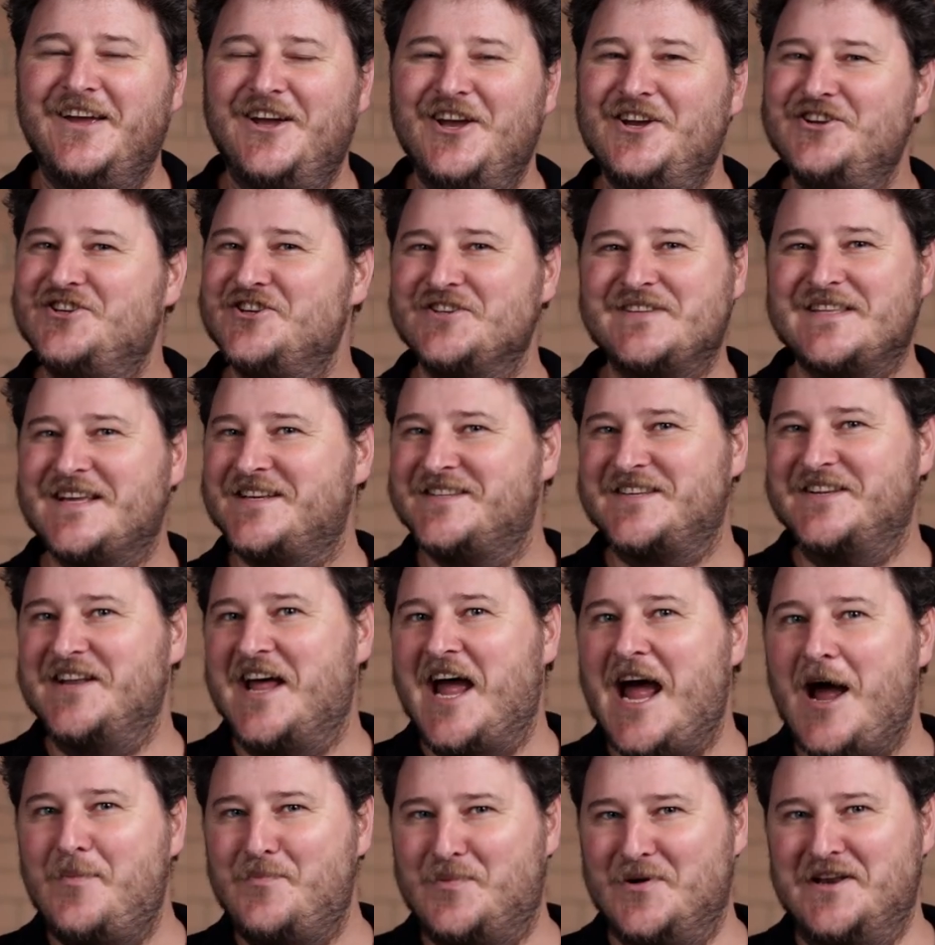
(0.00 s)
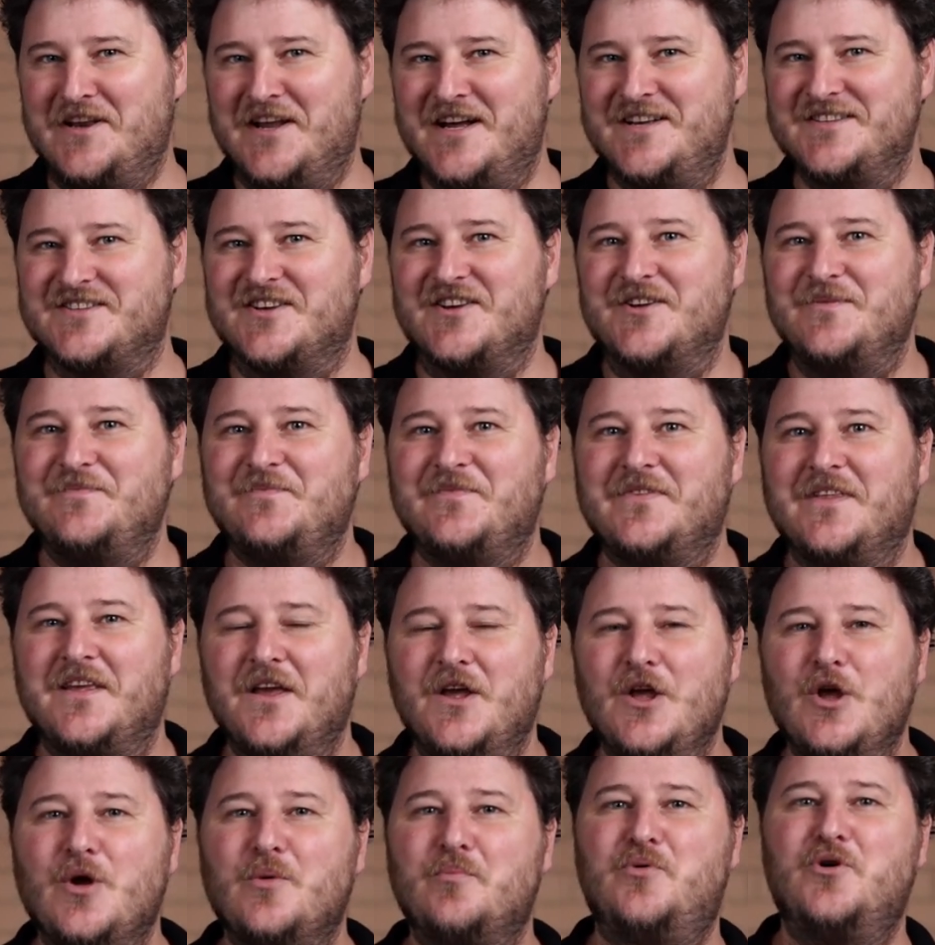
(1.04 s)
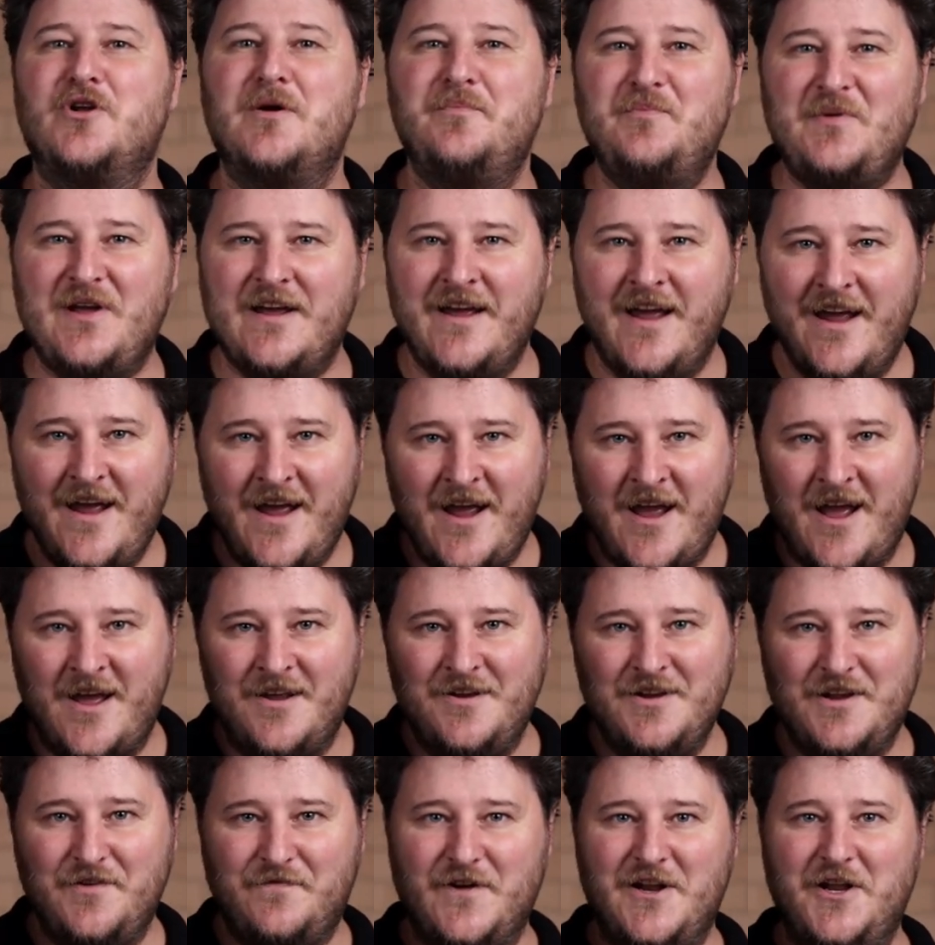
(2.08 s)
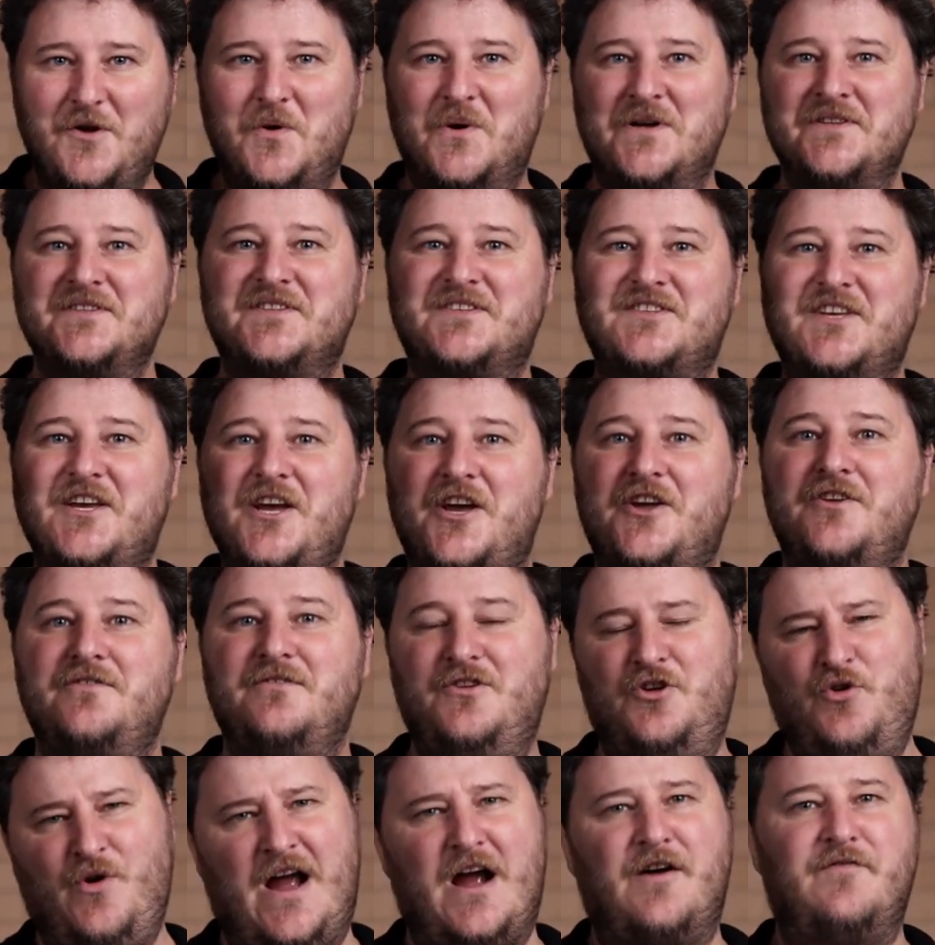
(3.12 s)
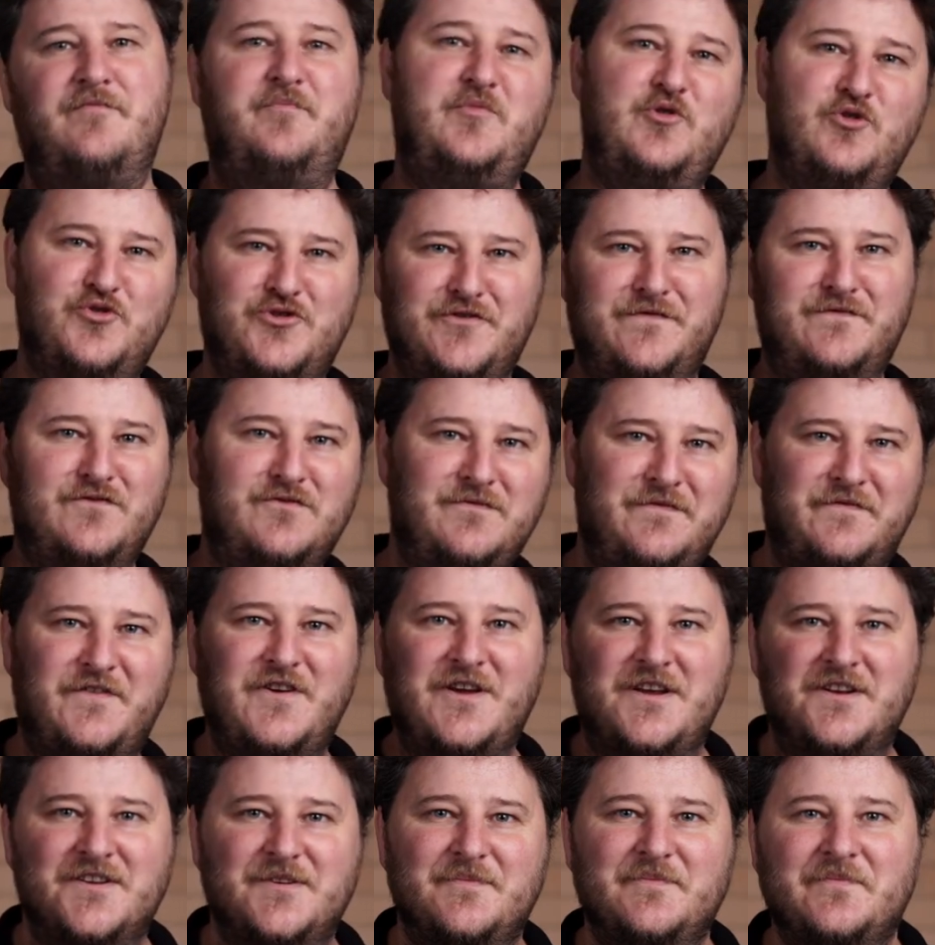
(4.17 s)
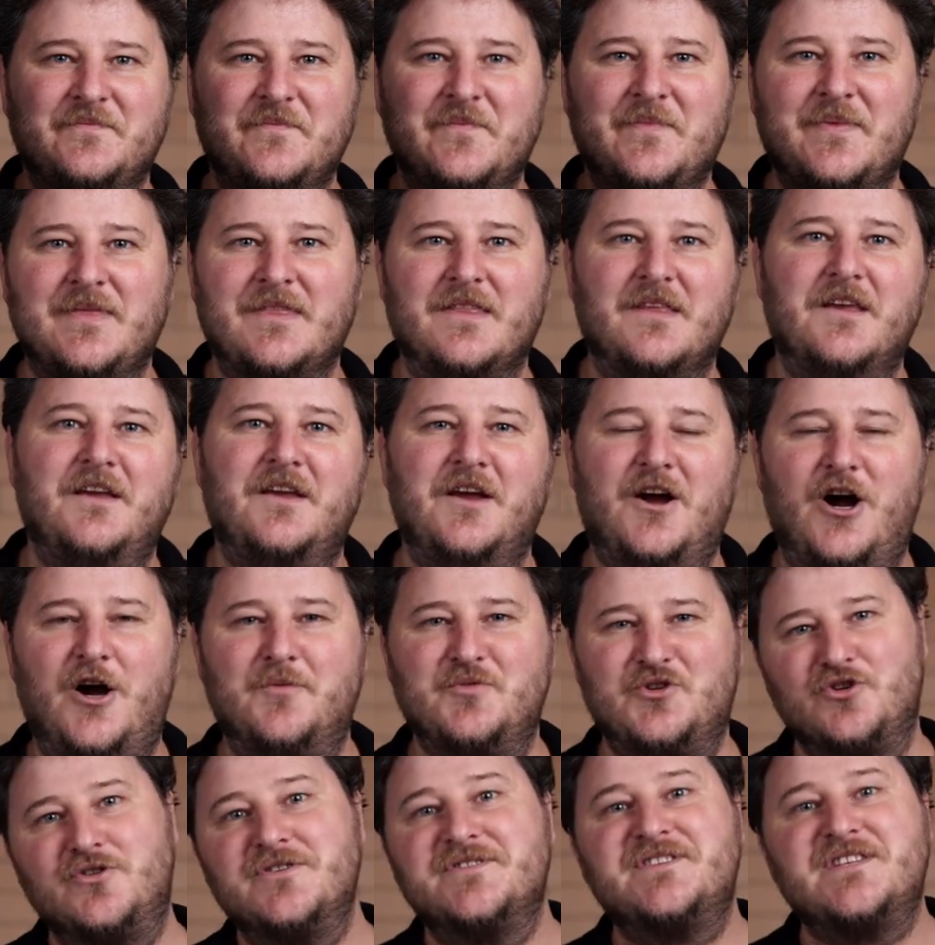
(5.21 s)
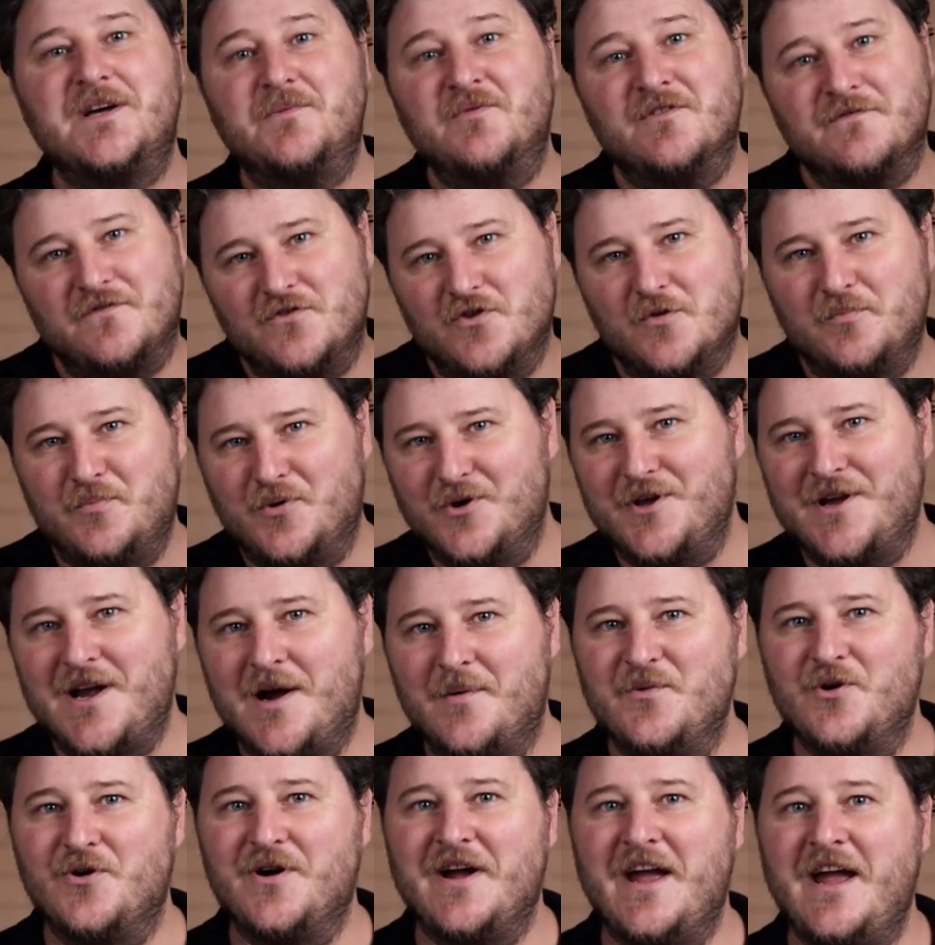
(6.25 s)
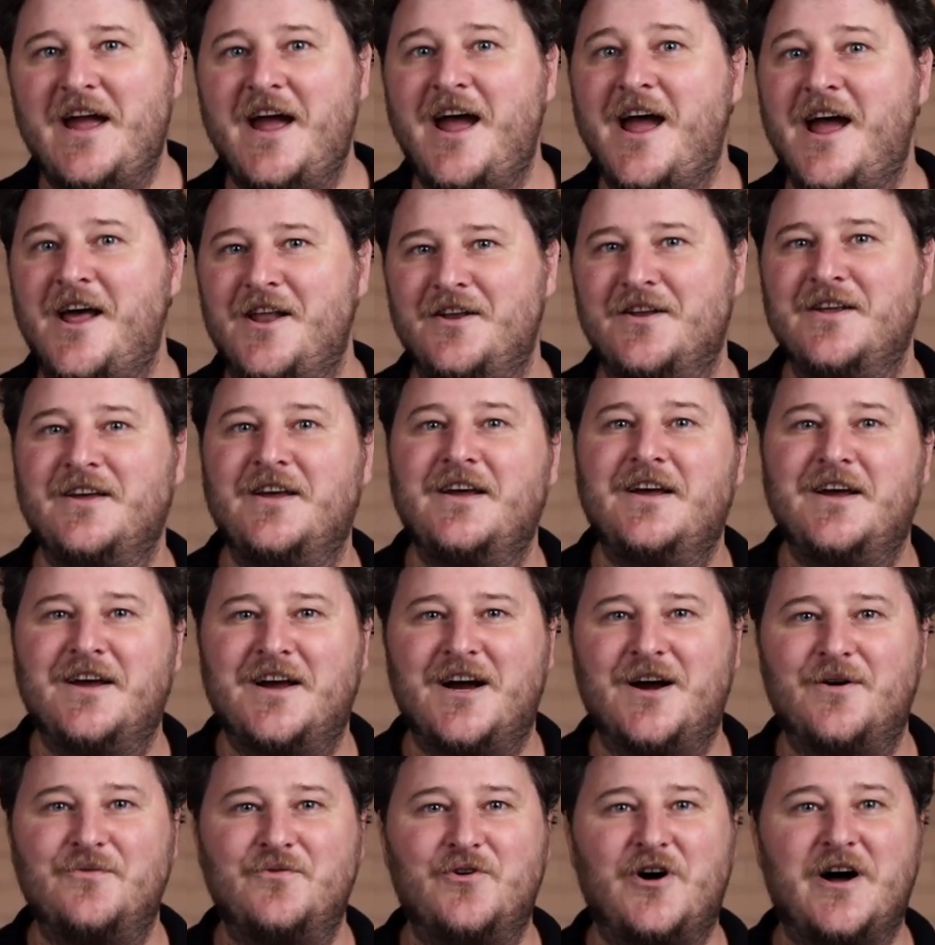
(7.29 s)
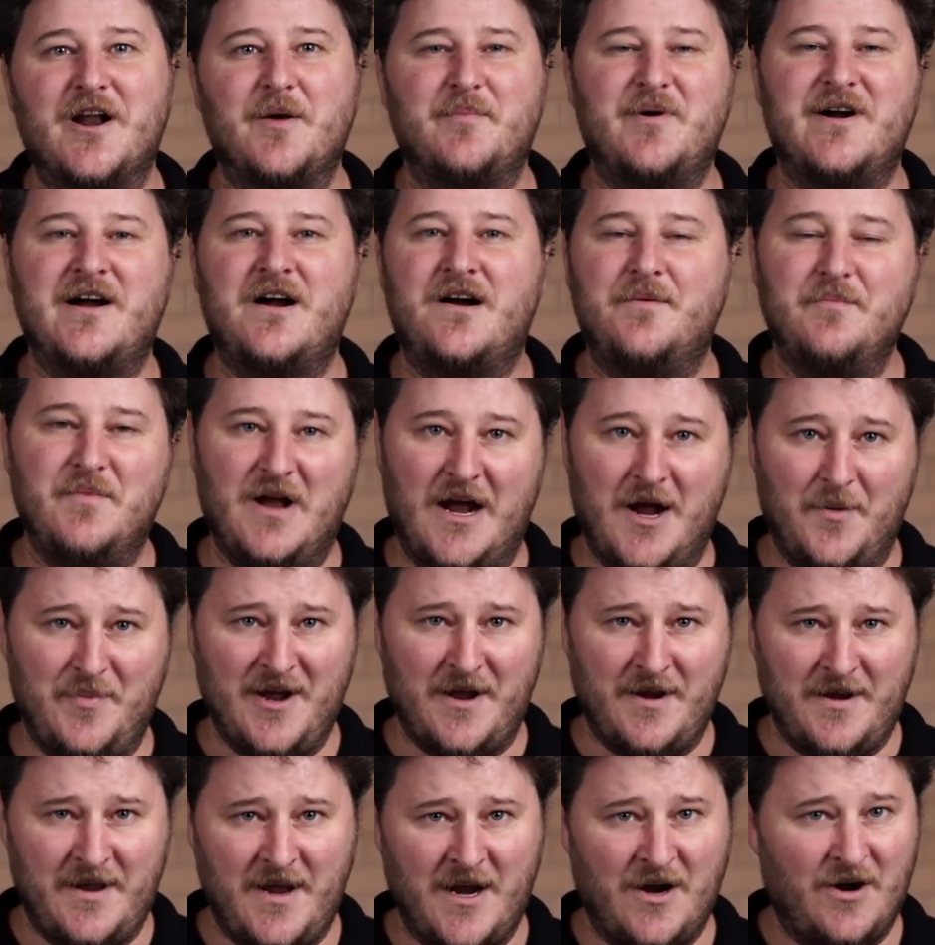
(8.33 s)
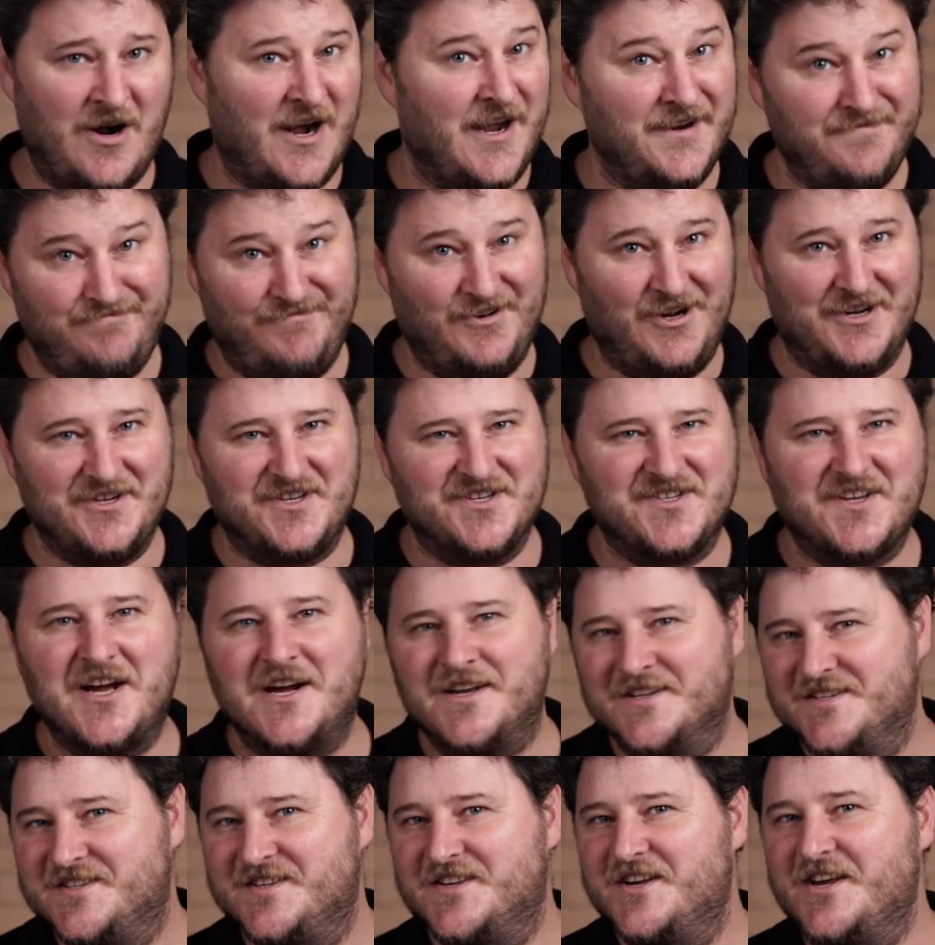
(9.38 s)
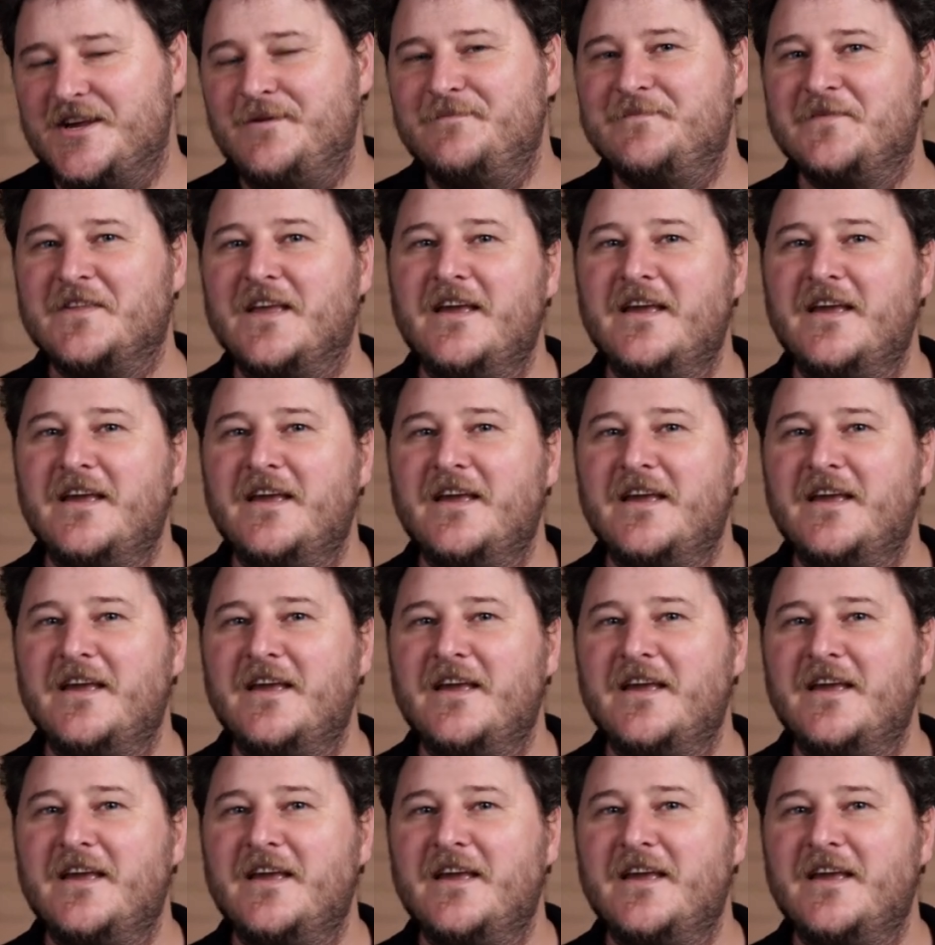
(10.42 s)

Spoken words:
It just doesn't happen, does it? Put up your hand if anyone said you have beautiful feet. I'm sure some of you are putting up your hand right about now. I just can't see.